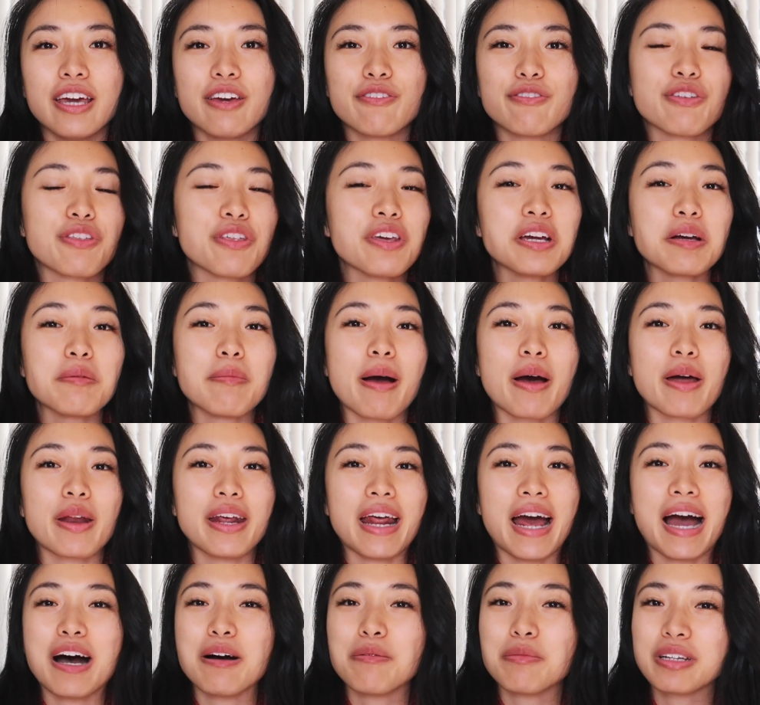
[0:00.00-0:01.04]
If you think about it,
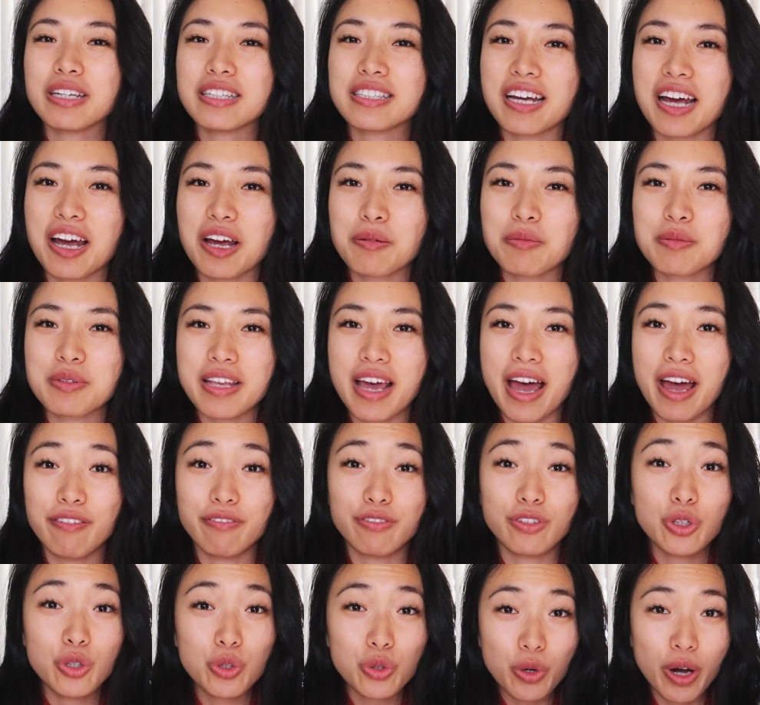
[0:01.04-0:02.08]
how many times have
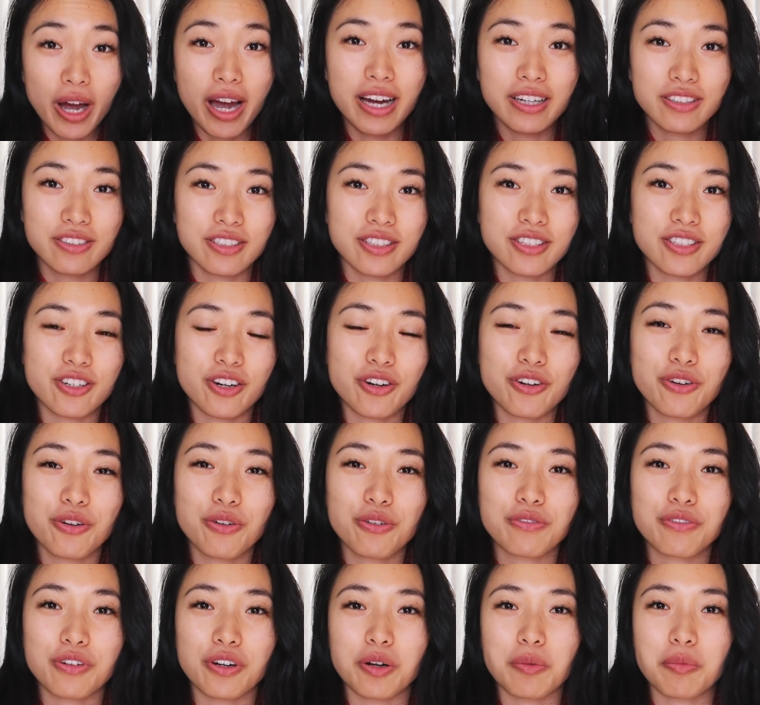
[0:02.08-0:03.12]
you had to start
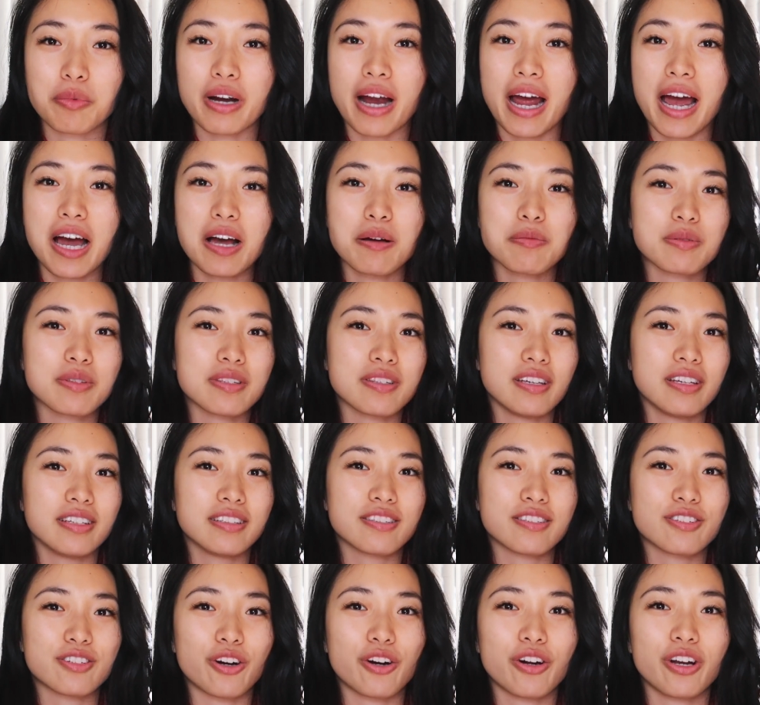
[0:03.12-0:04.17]
over? Perhaps
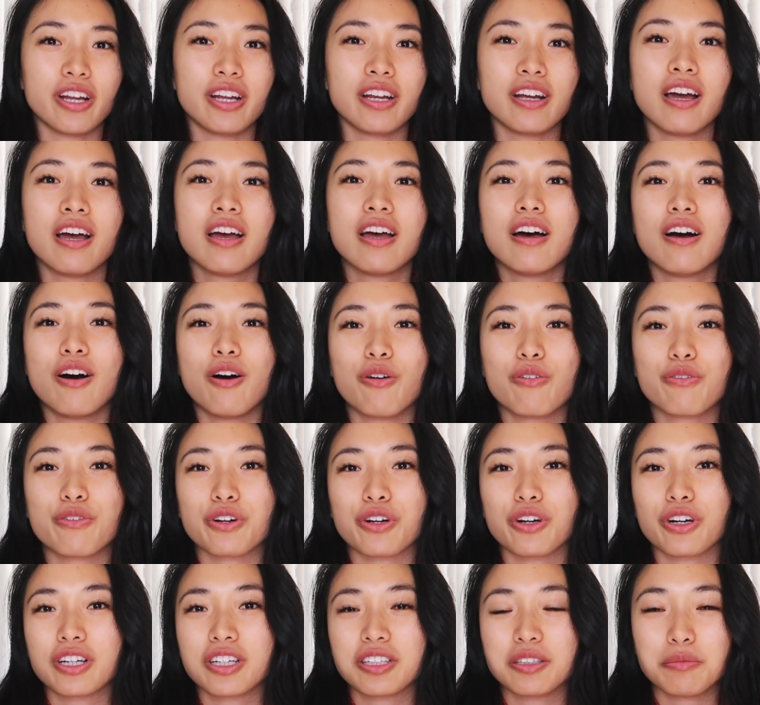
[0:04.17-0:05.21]
it's starting
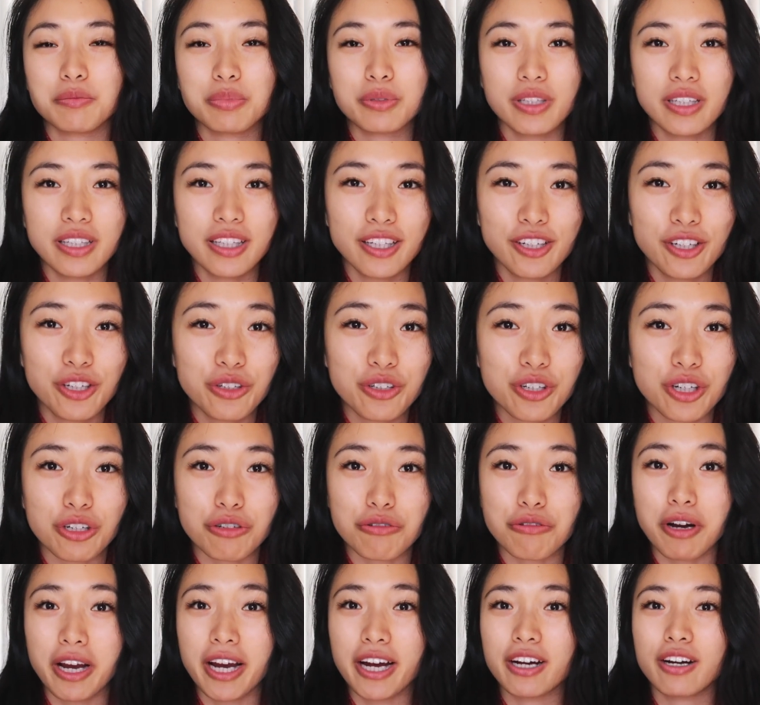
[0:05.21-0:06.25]
over a completely new
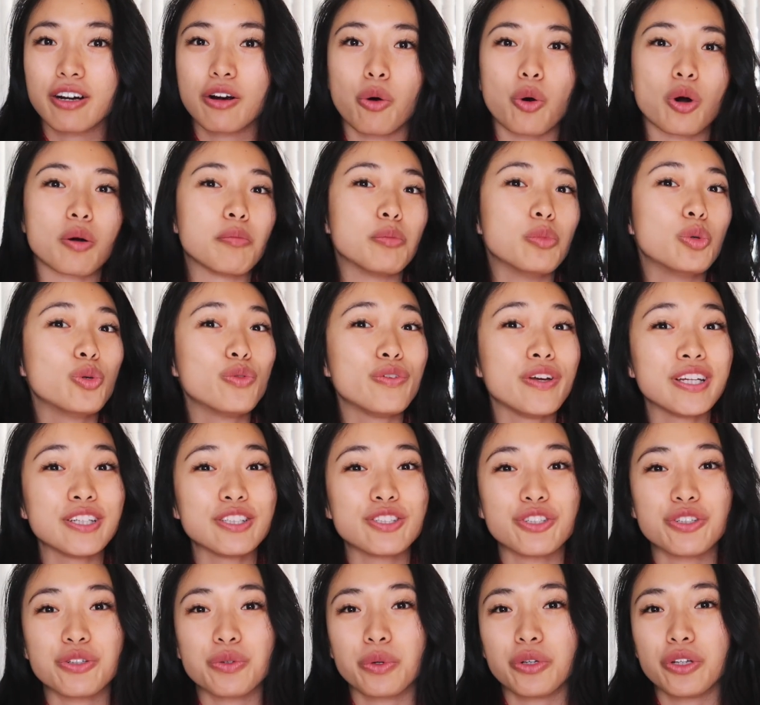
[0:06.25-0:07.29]
career, or moving
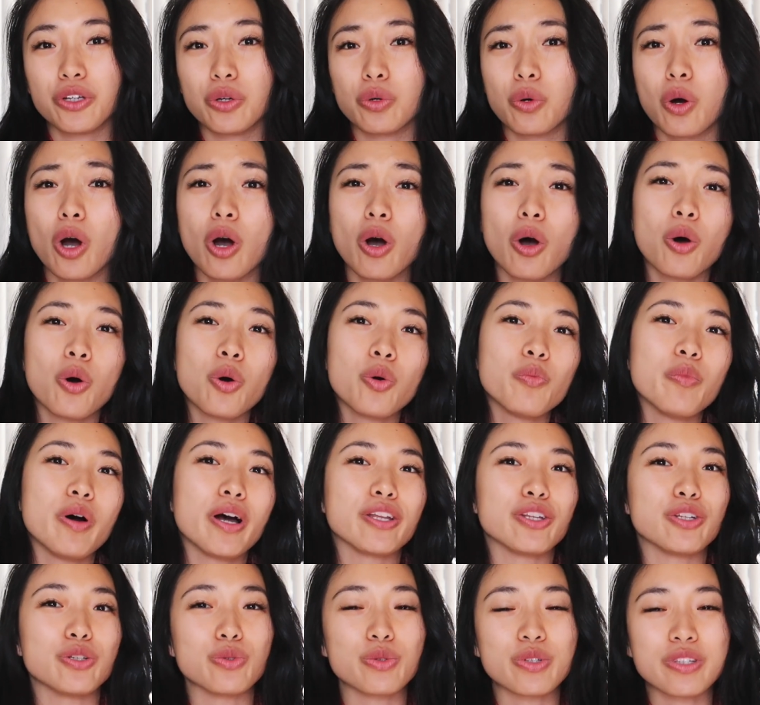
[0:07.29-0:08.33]
to a new home, a
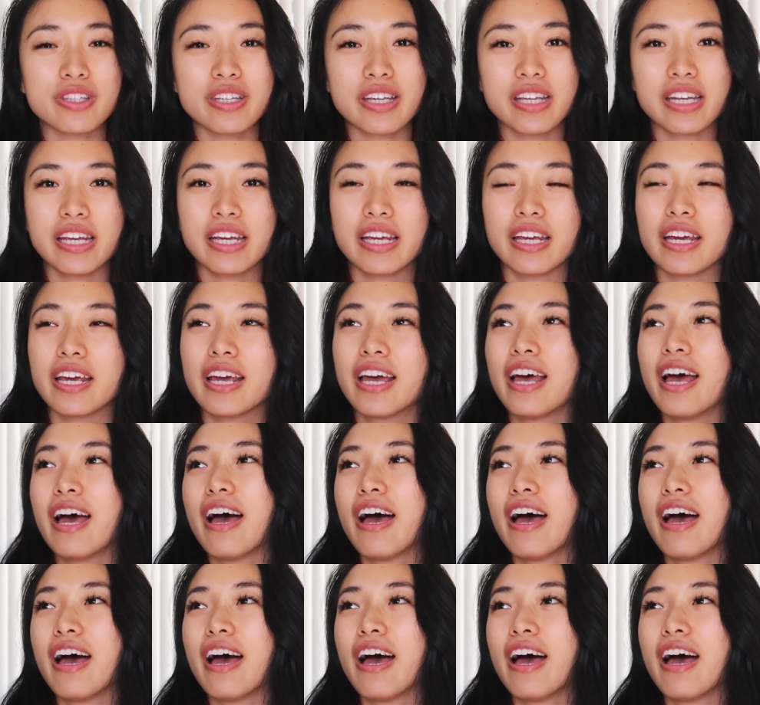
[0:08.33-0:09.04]
new city,